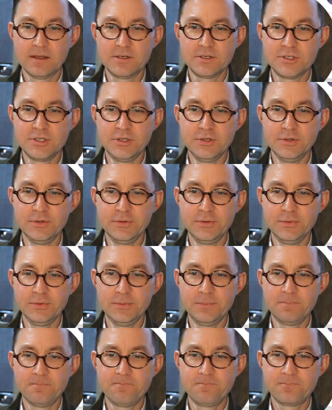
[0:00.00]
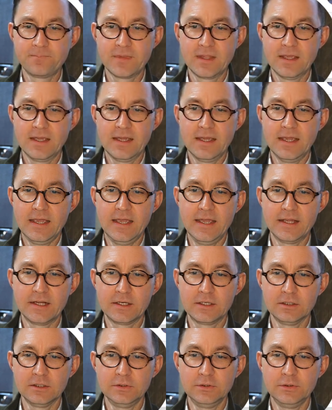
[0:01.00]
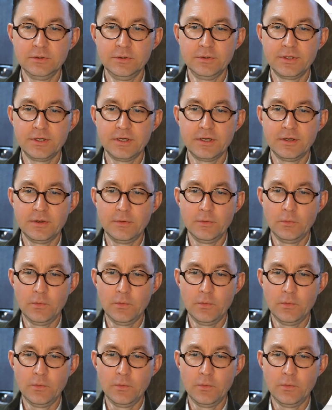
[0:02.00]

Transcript: to include